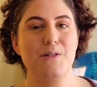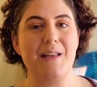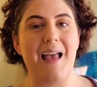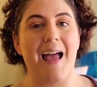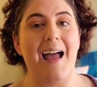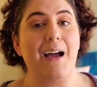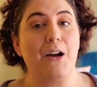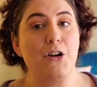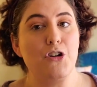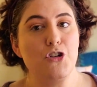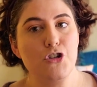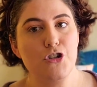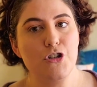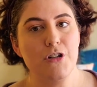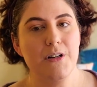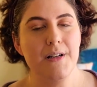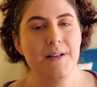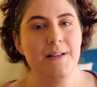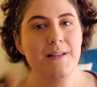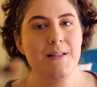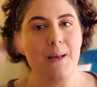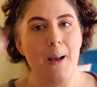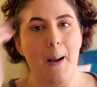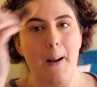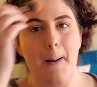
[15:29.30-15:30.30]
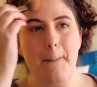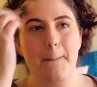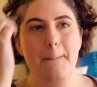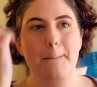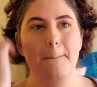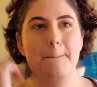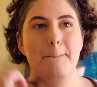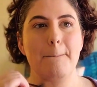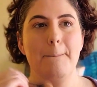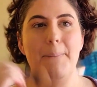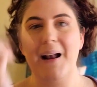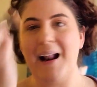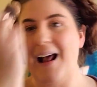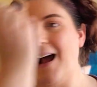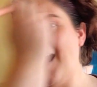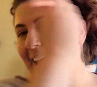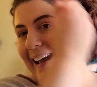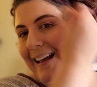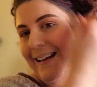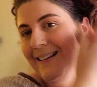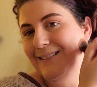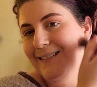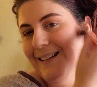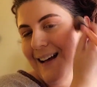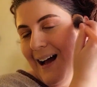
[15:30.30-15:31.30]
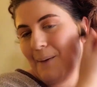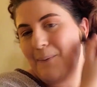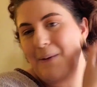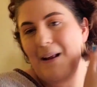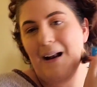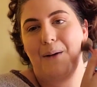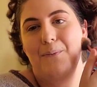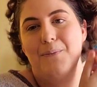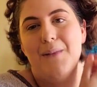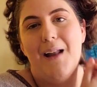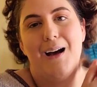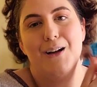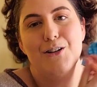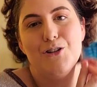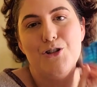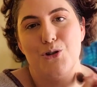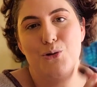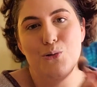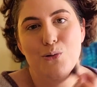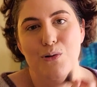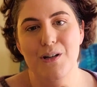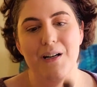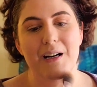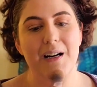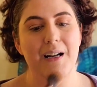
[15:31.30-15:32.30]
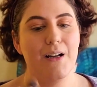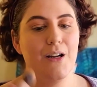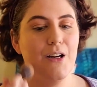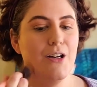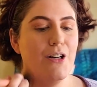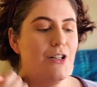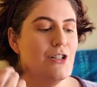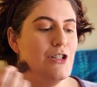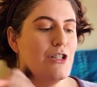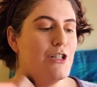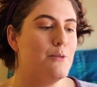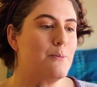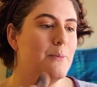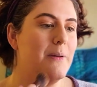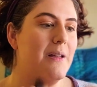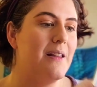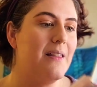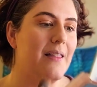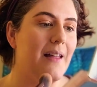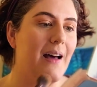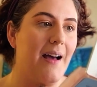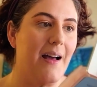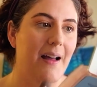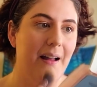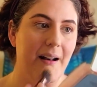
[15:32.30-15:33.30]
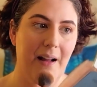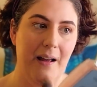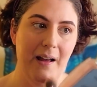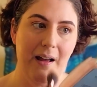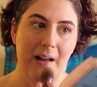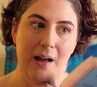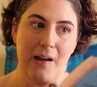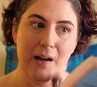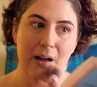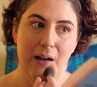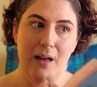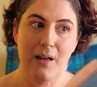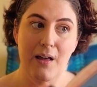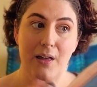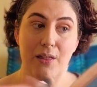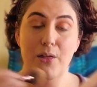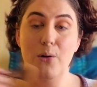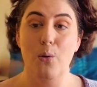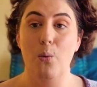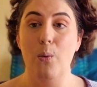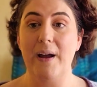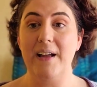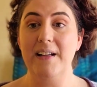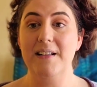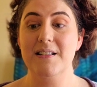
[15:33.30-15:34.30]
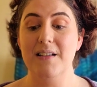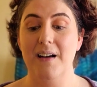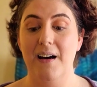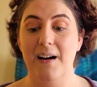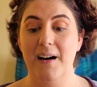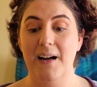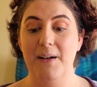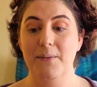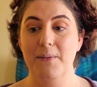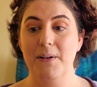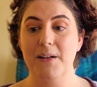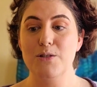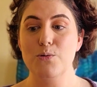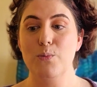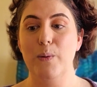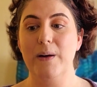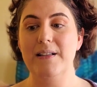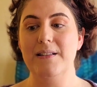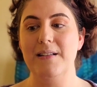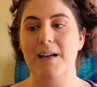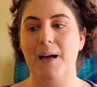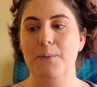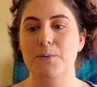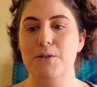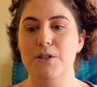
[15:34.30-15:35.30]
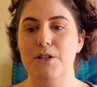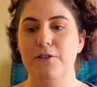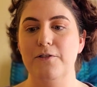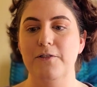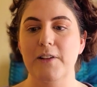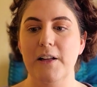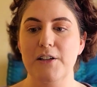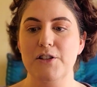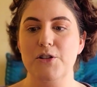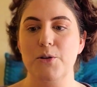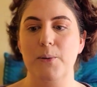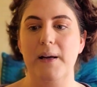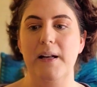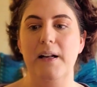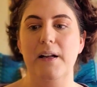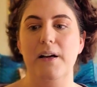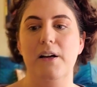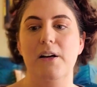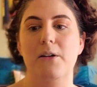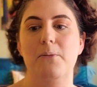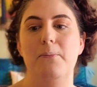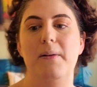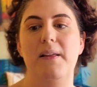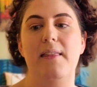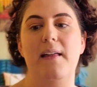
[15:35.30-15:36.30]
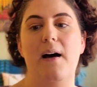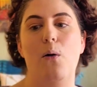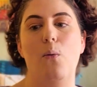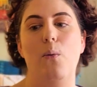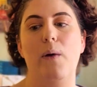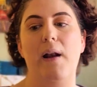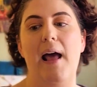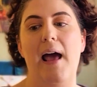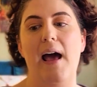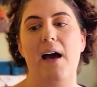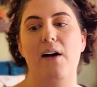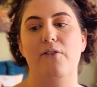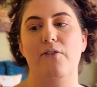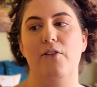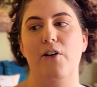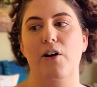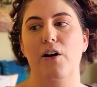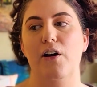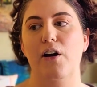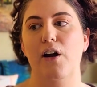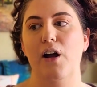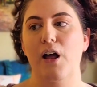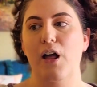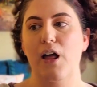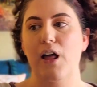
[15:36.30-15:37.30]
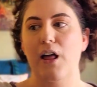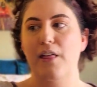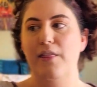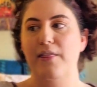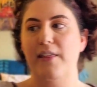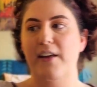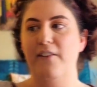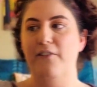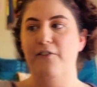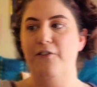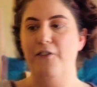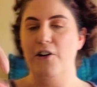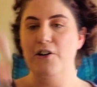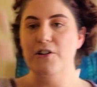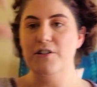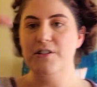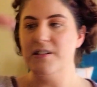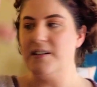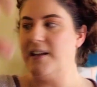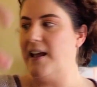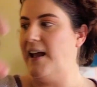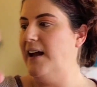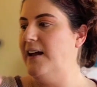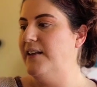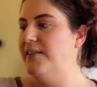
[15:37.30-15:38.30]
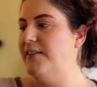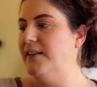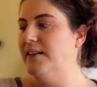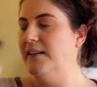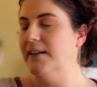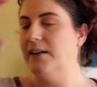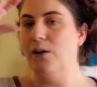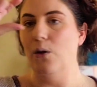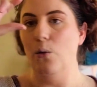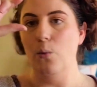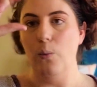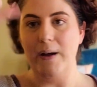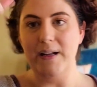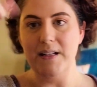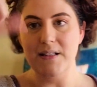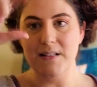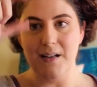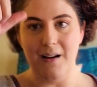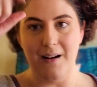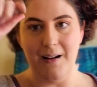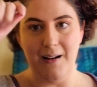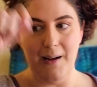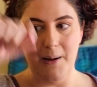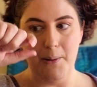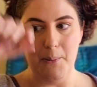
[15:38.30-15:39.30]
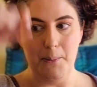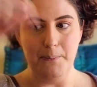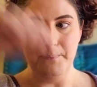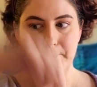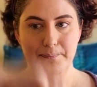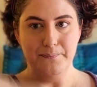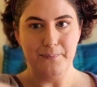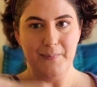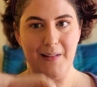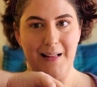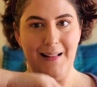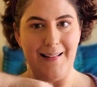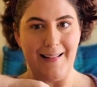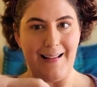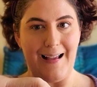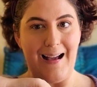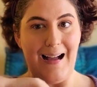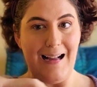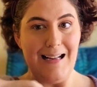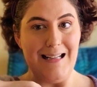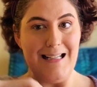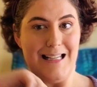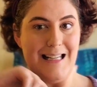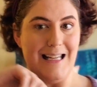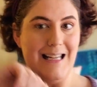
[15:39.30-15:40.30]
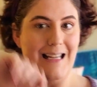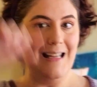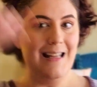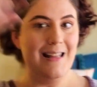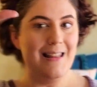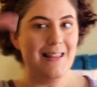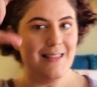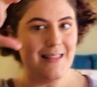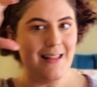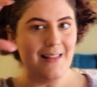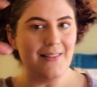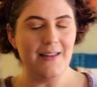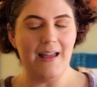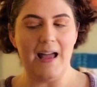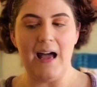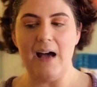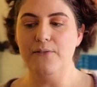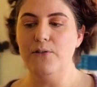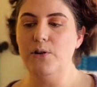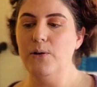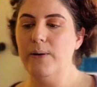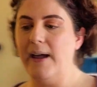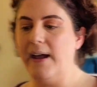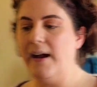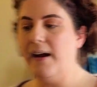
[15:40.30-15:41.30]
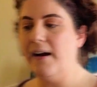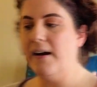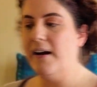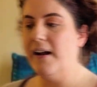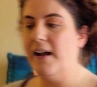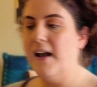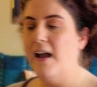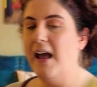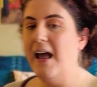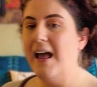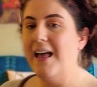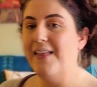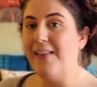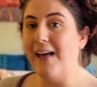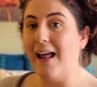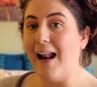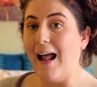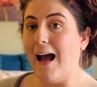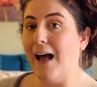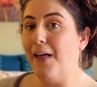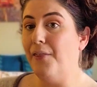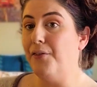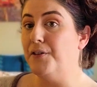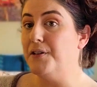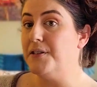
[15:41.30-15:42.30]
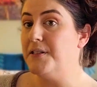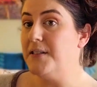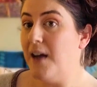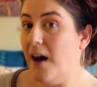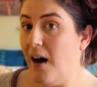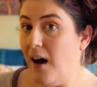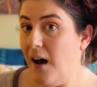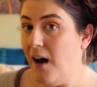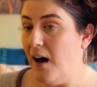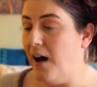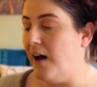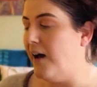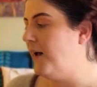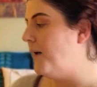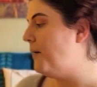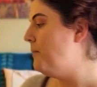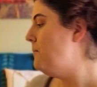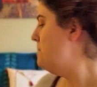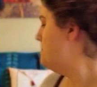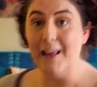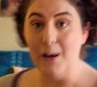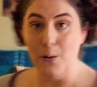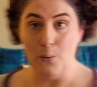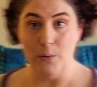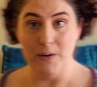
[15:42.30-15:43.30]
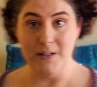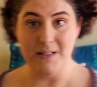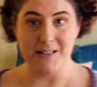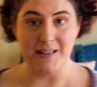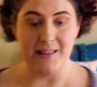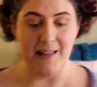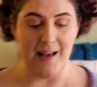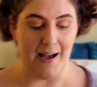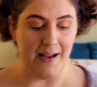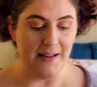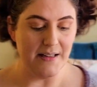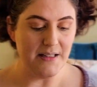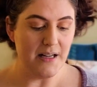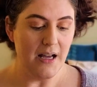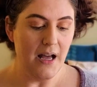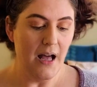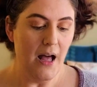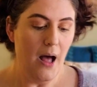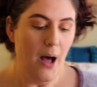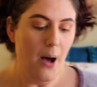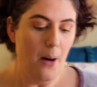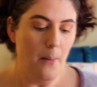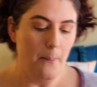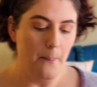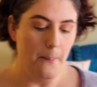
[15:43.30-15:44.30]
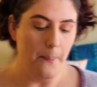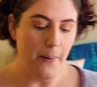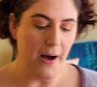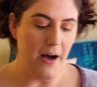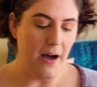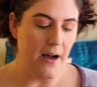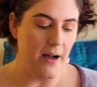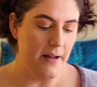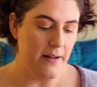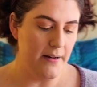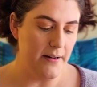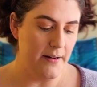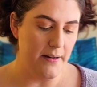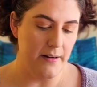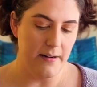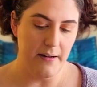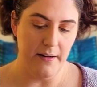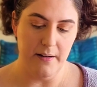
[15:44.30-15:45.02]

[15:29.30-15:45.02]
extras. But I mean, I'm not sure. It could just be that the wait time, because wait times do fluctuate. It could be that whenever they first scan the little wait time like ID that they have you carry, that at the time it was that. But